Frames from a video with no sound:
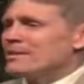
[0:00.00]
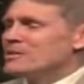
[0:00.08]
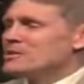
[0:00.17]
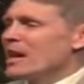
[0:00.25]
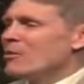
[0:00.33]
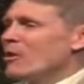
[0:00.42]

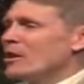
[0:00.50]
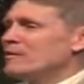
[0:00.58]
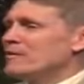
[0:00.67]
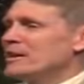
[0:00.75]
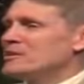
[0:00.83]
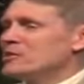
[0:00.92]
These hot water
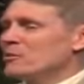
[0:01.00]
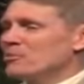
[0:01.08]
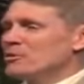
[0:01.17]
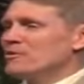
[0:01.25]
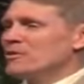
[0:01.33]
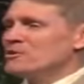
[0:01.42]
vents are
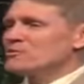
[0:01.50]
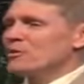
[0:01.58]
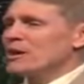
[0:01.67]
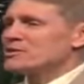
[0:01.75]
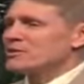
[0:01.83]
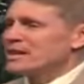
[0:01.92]
proof there's
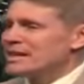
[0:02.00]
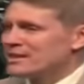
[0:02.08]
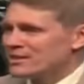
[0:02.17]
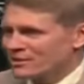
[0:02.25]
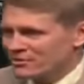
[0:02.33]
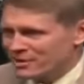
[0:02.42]
water in the